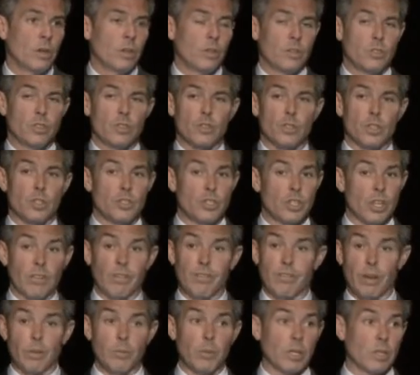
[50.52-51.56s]
This is a
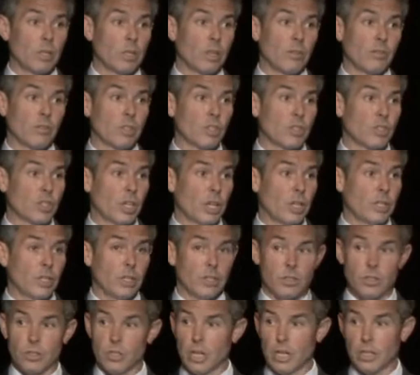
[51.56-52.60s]
Jeff Immelt level agenda.
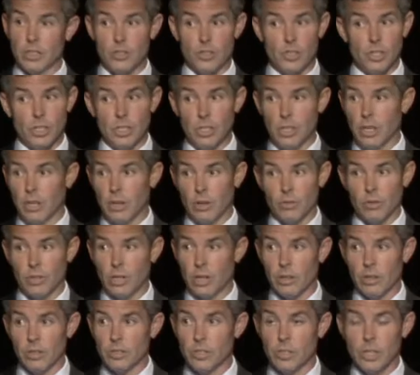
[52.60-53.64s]
It's not a GE
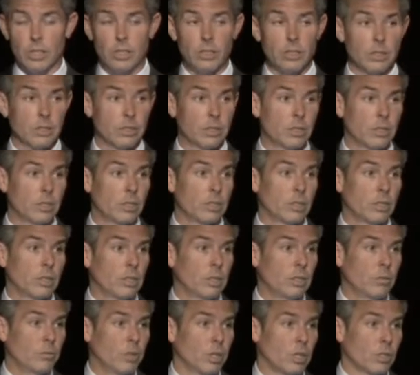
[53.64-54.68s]
healthcare agenda
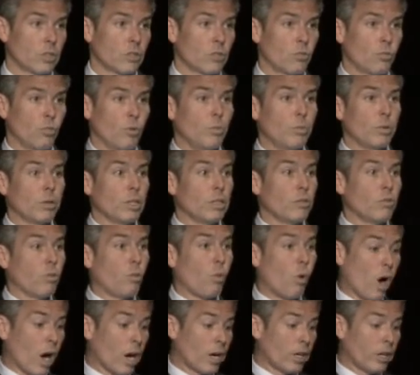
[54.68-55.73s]
because we believe
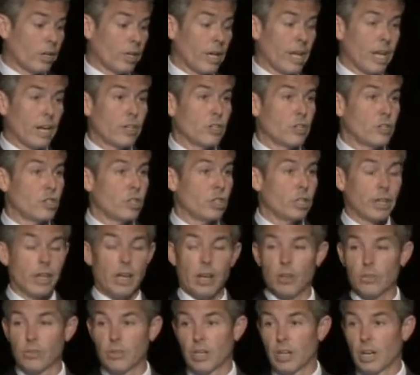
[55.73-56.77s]
water and energy and
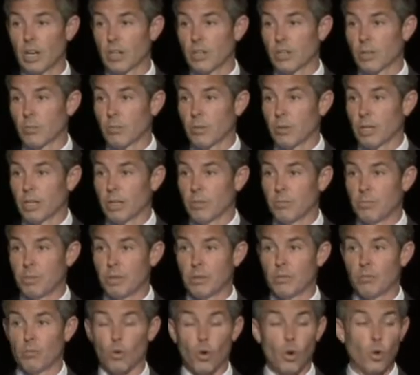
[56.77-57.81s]
healthcare can play a
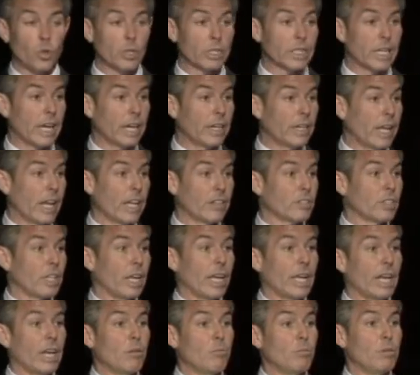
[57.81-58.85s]
big role in that, as
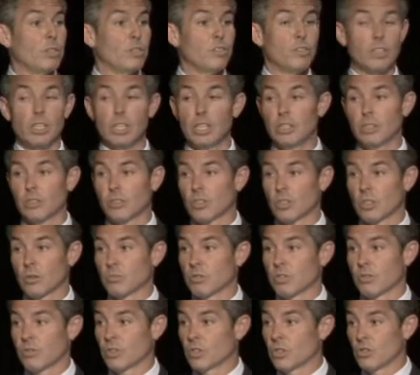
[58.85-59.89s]
can NBC in
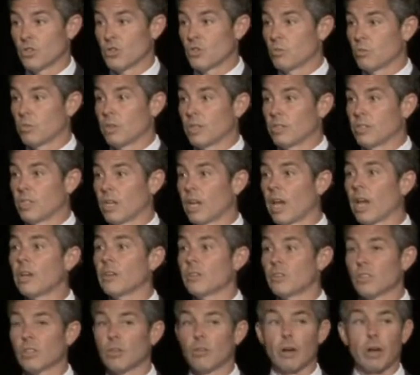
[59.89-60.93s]
terms of consumer
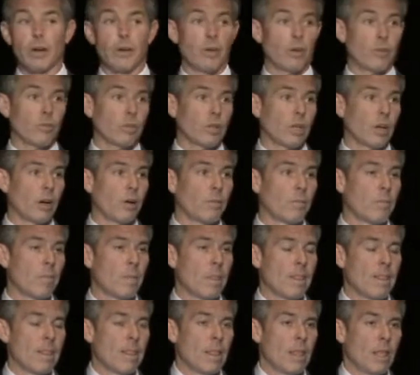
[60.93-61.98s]
education around healthcare.
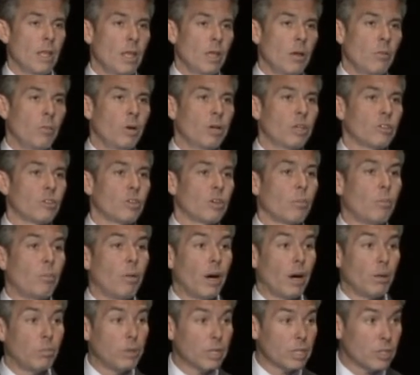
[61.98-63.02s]
But is it a
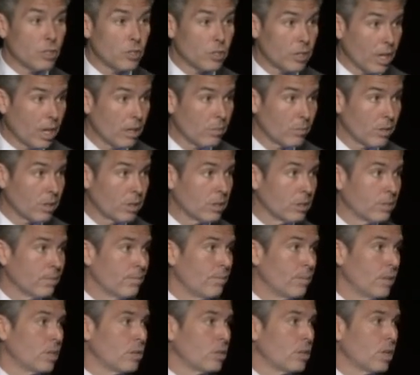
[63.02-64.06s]
public statement that